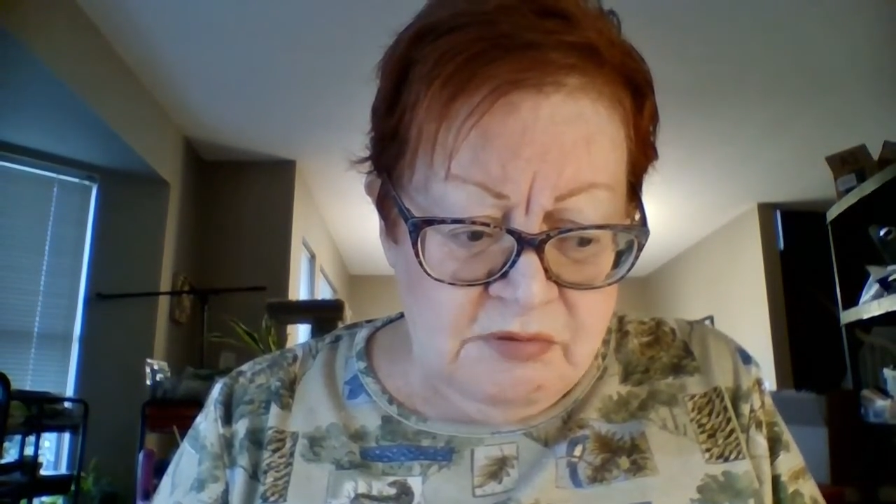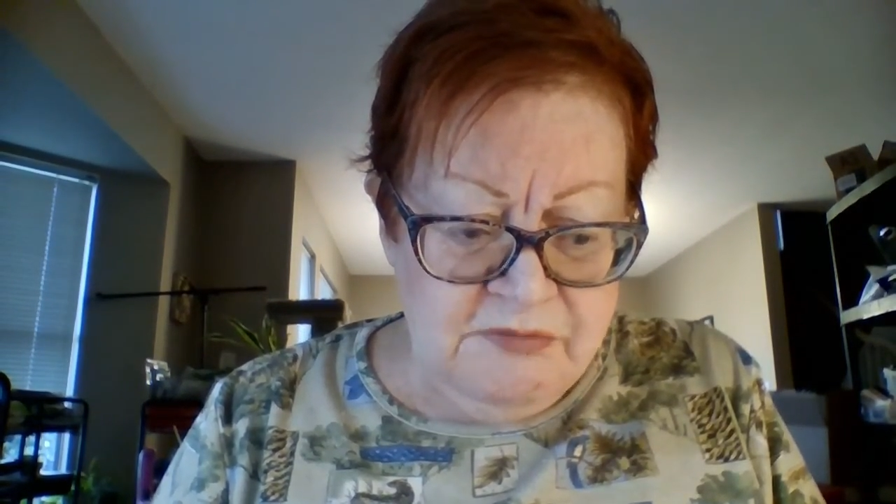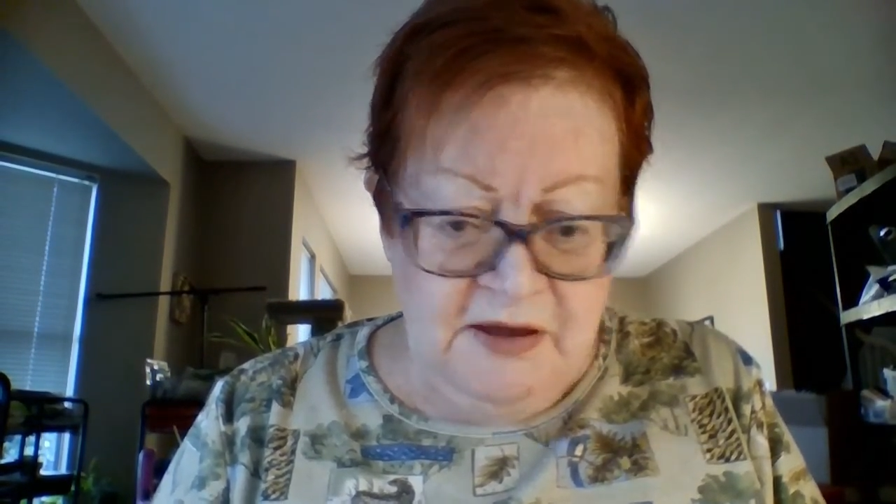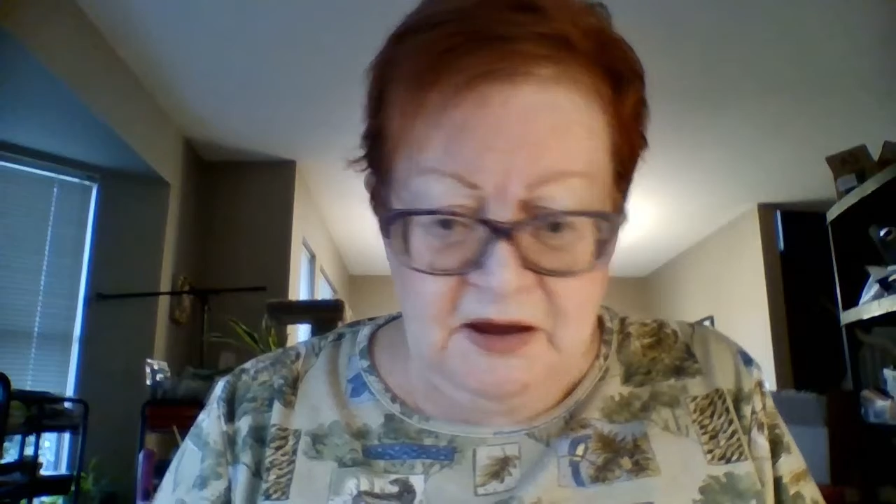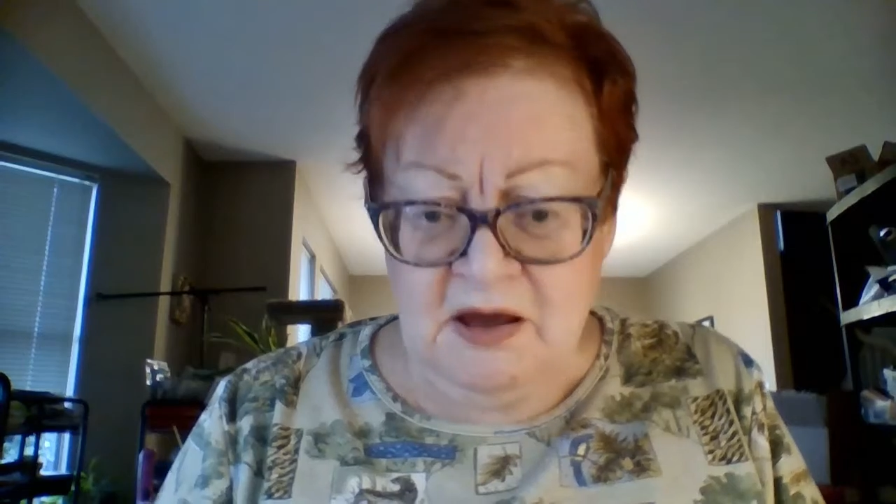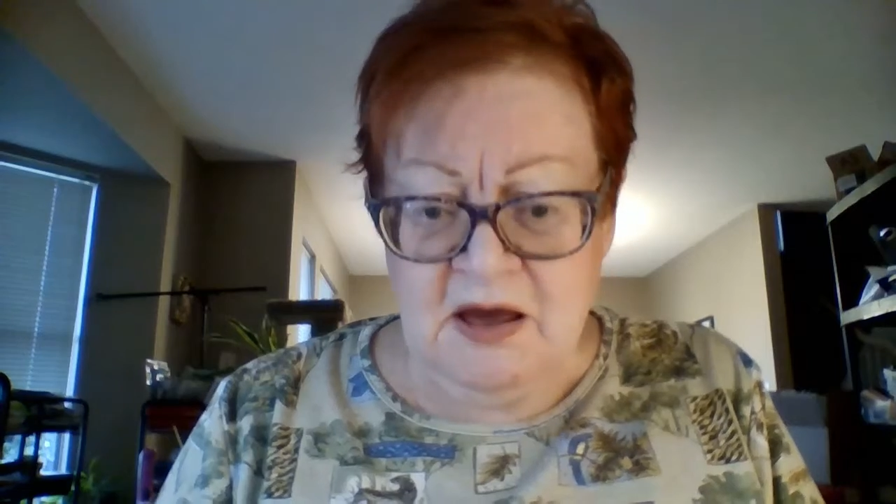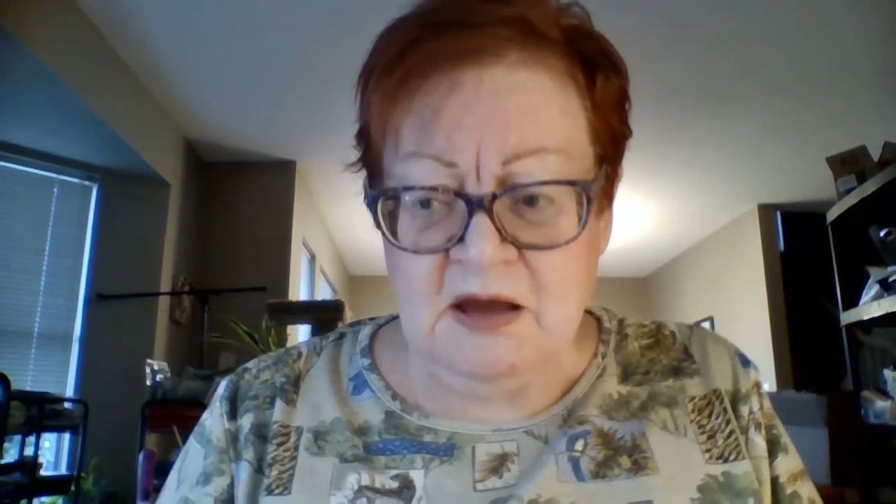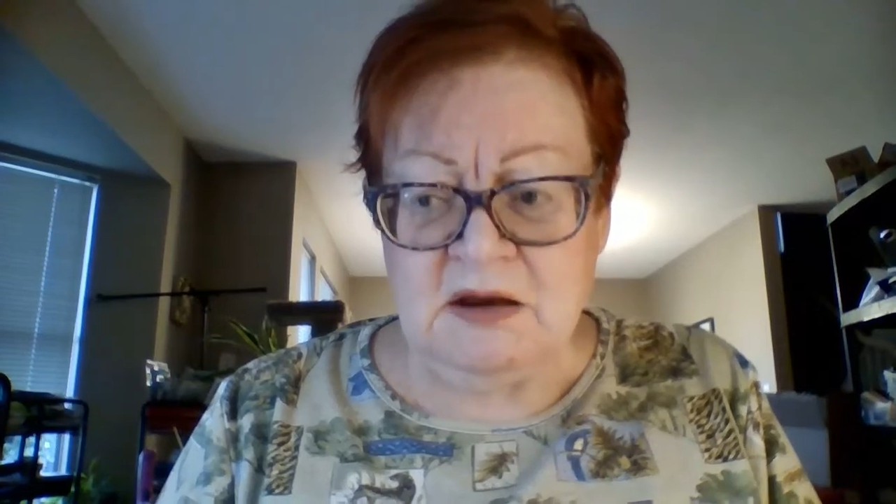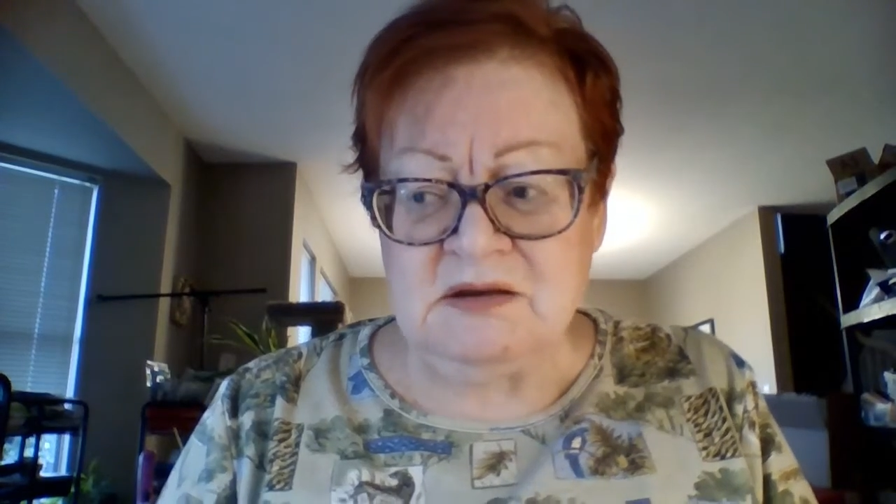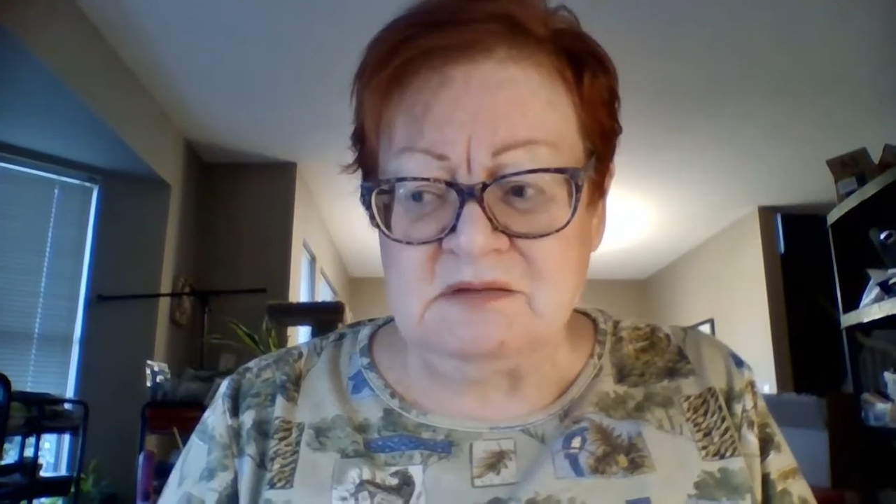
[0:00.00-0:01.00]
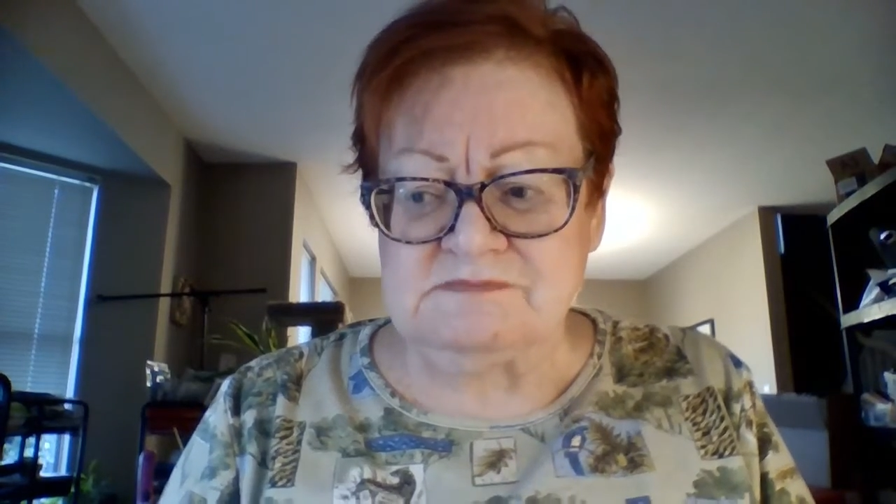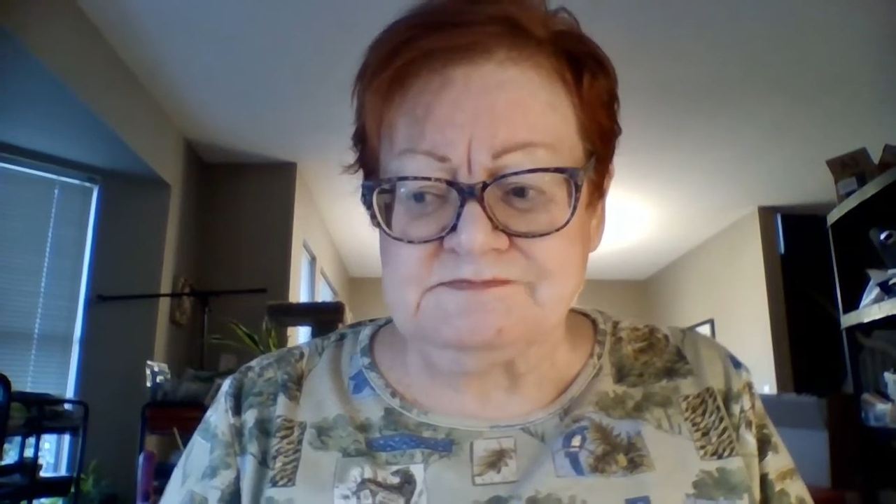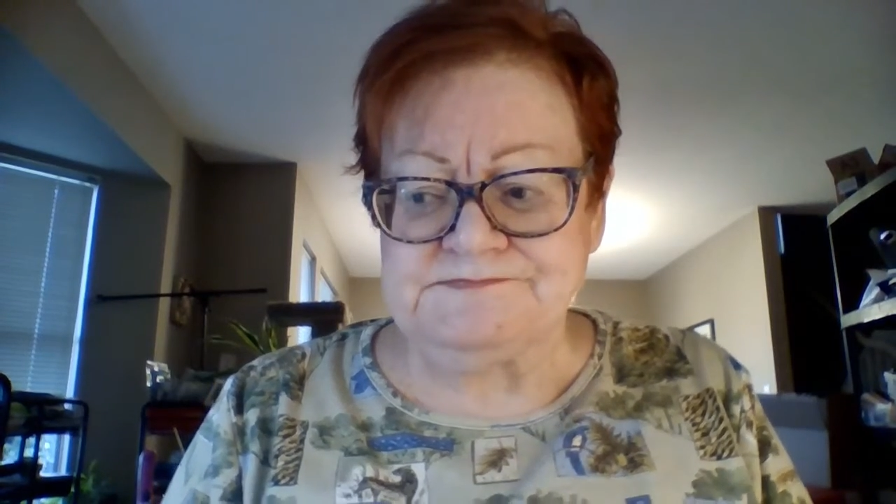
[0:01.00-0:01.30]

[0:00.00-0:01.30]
thick and